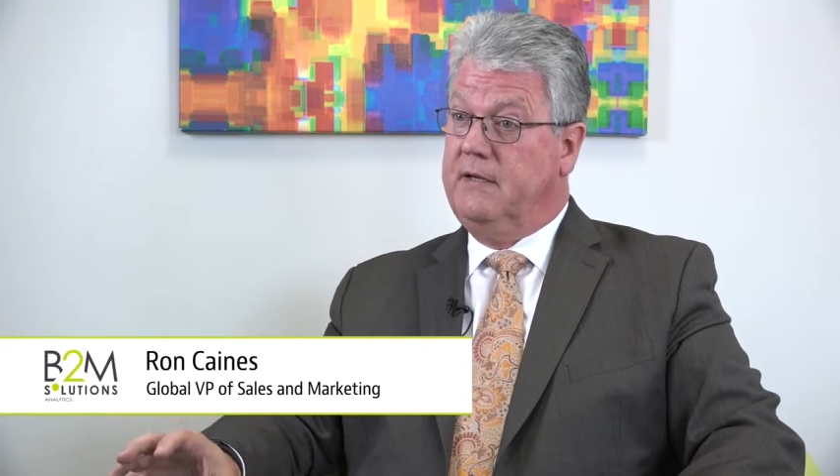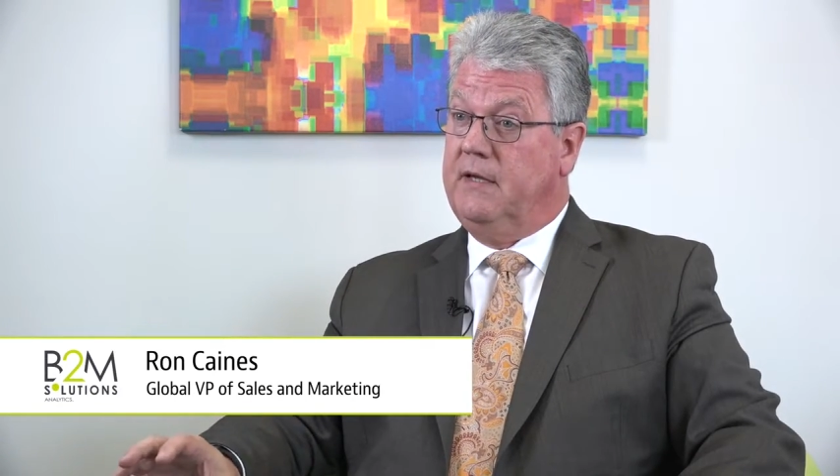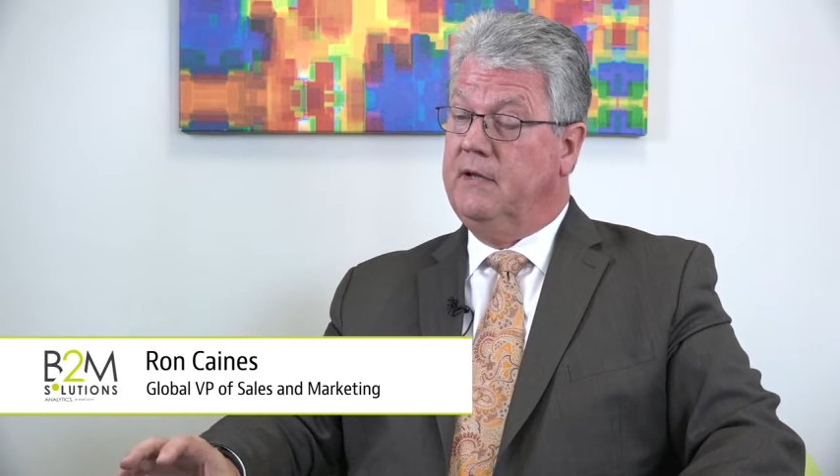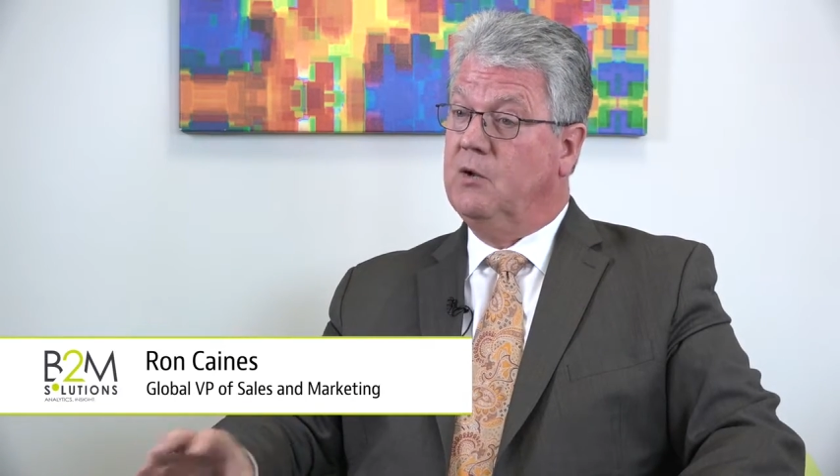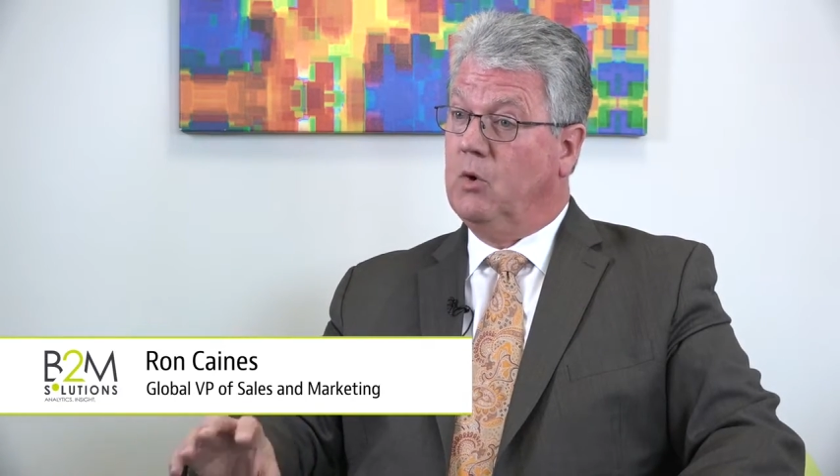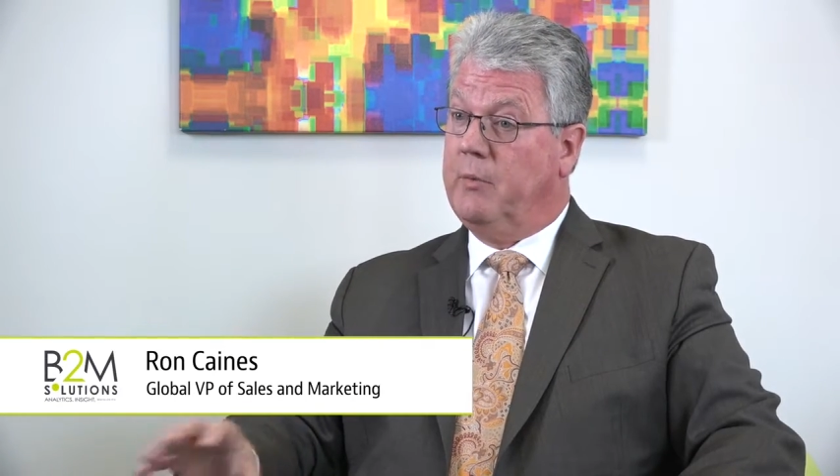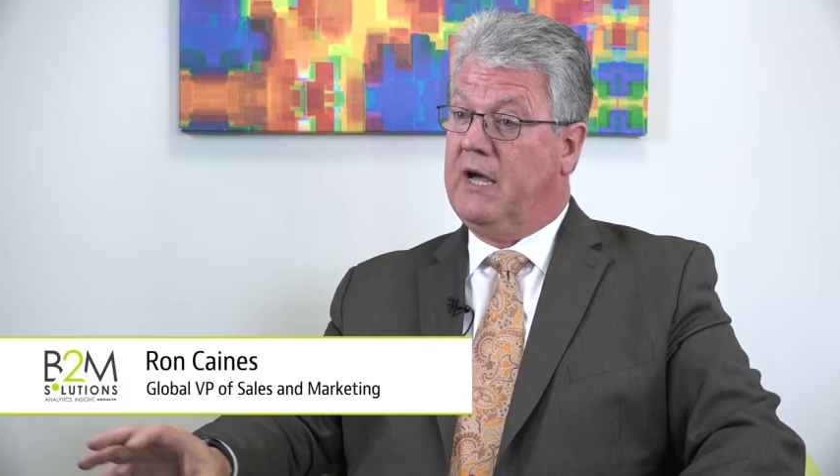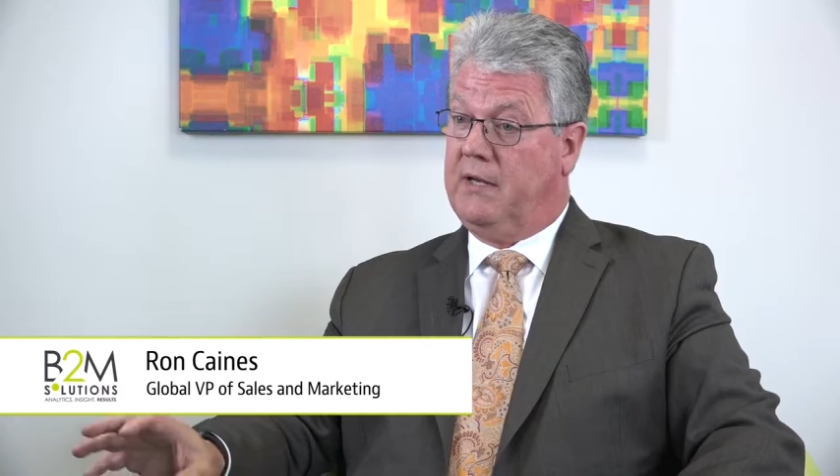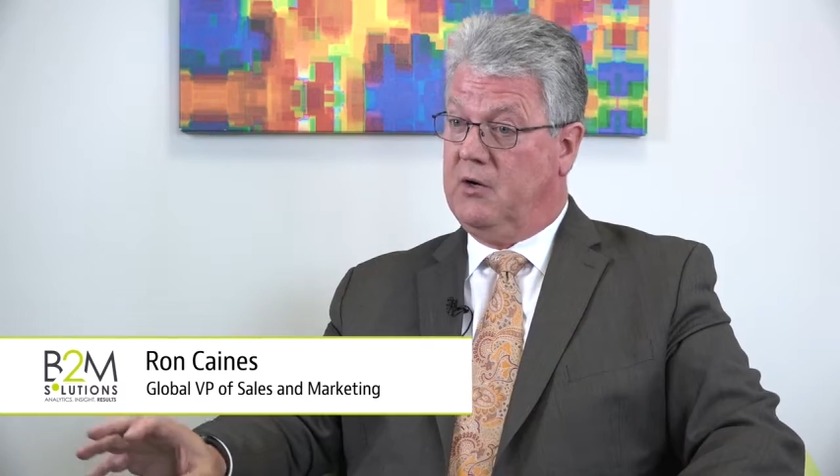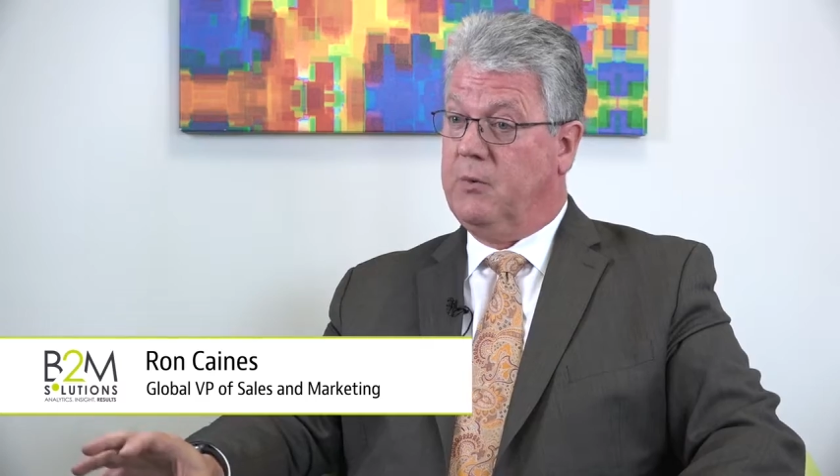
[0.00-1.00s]
in the
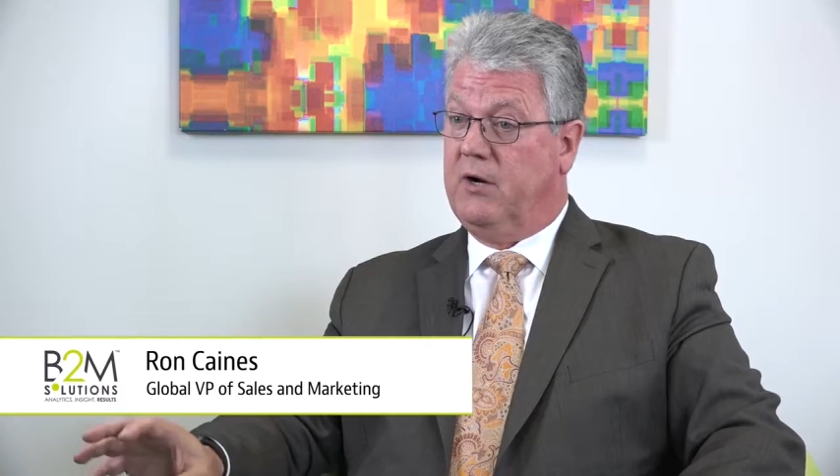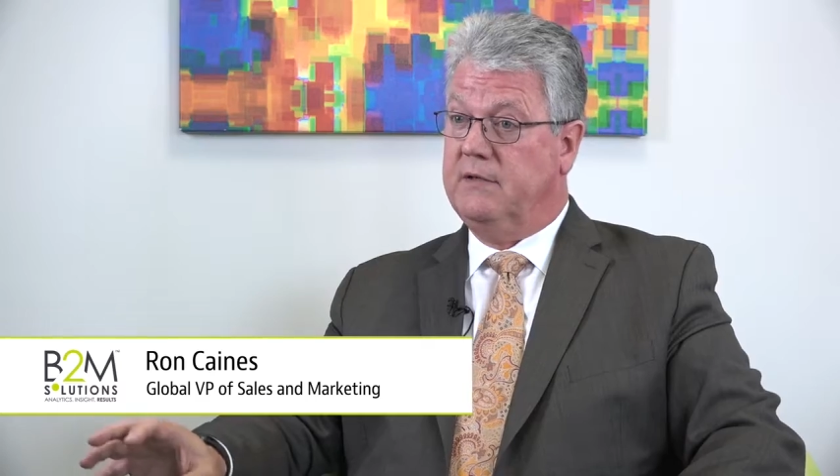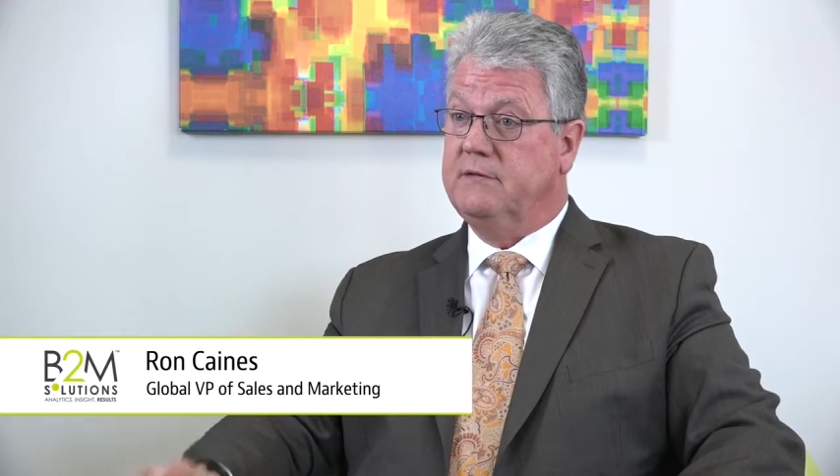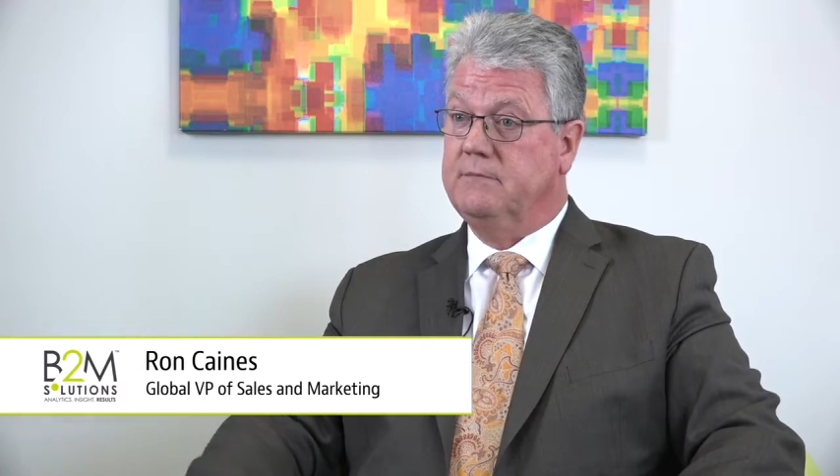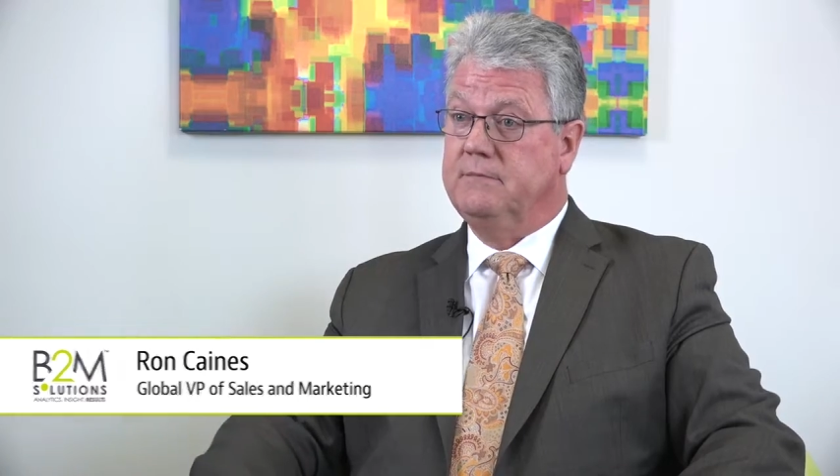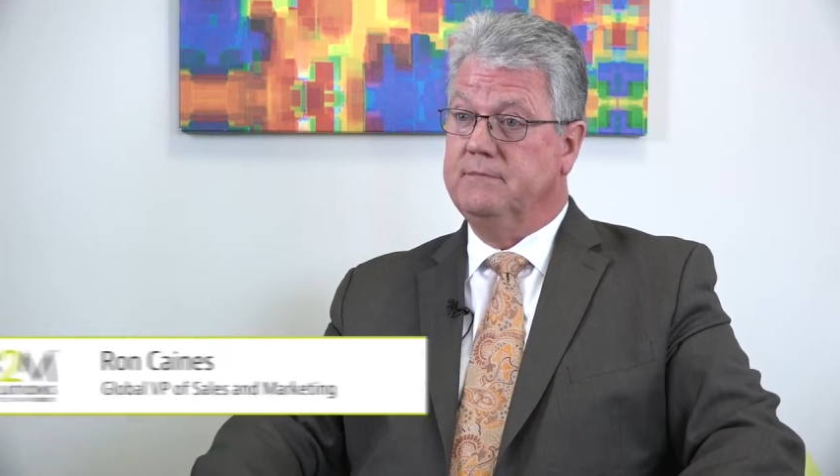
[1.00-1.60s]
mobile enterprise.